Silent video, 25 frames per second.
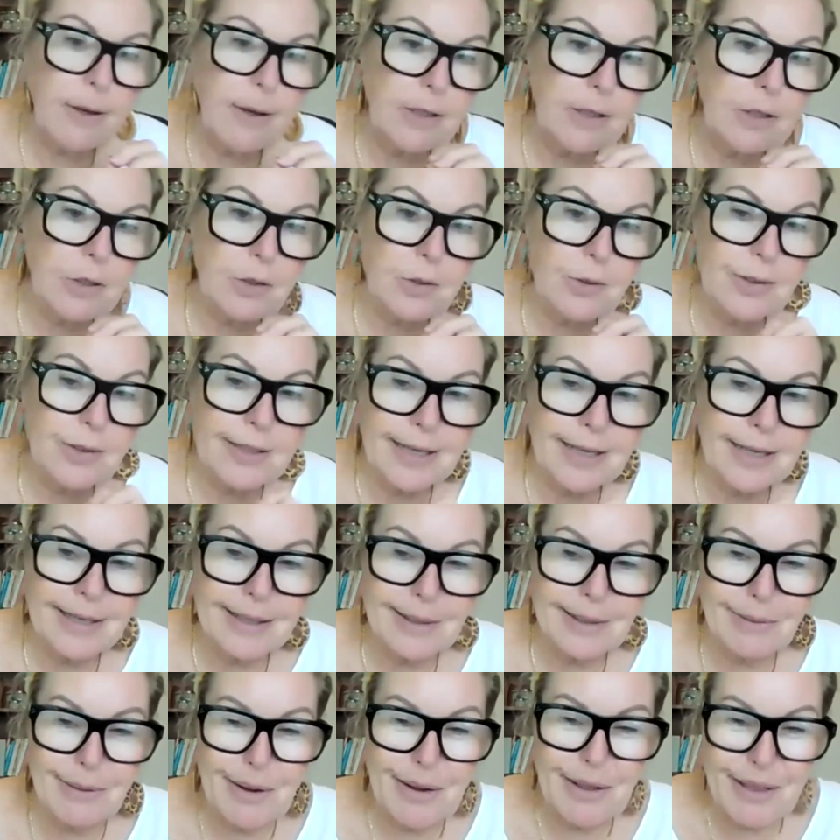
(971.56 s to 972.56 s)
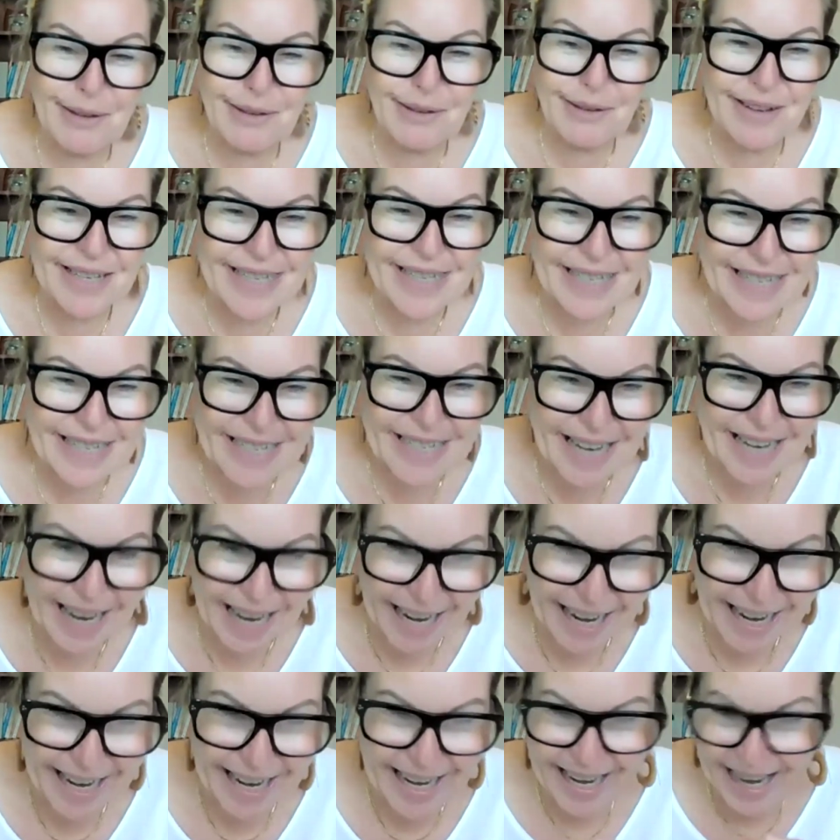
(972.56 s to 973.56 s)
my 2 cents worth for
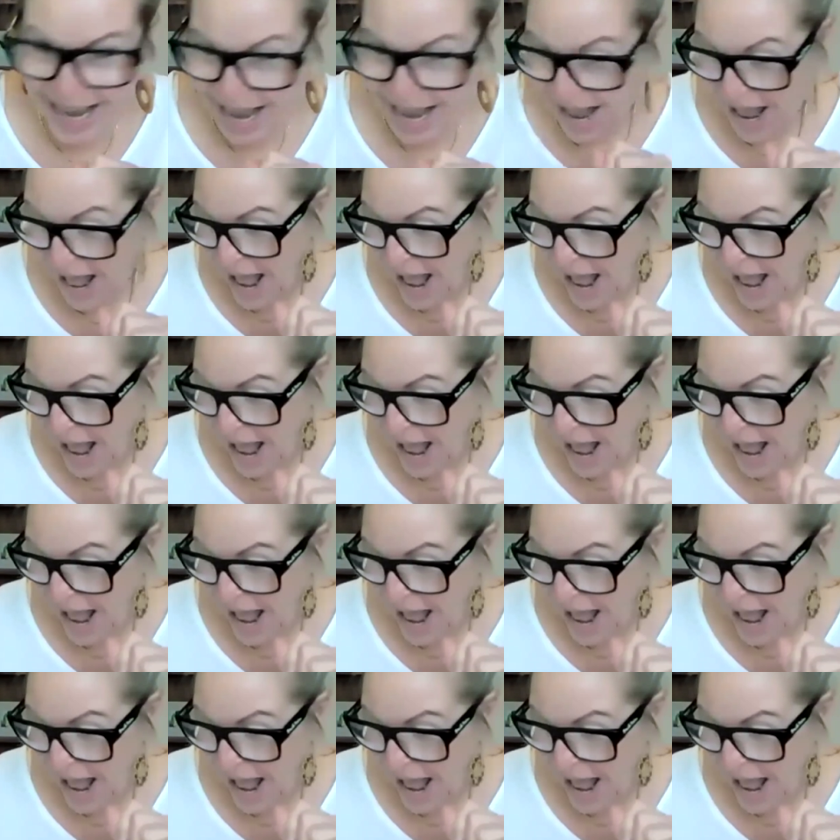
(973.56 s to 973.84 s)
today.